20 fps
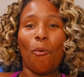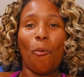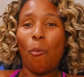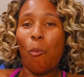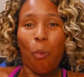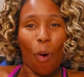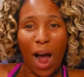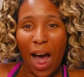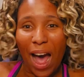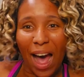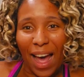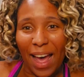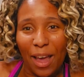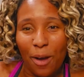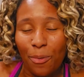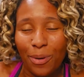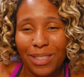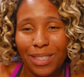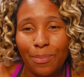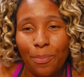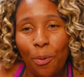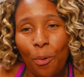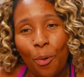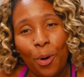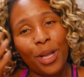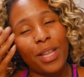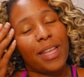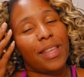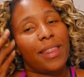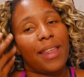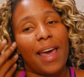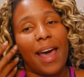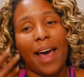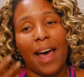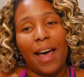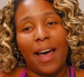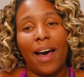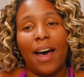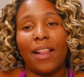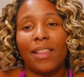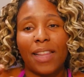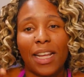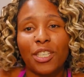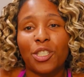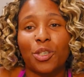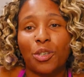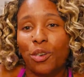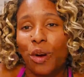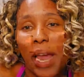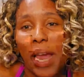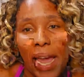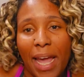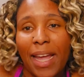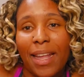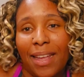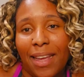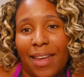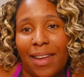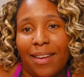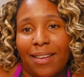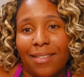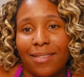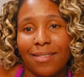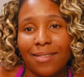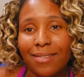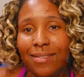why? What's the point of that? Unless you're hating.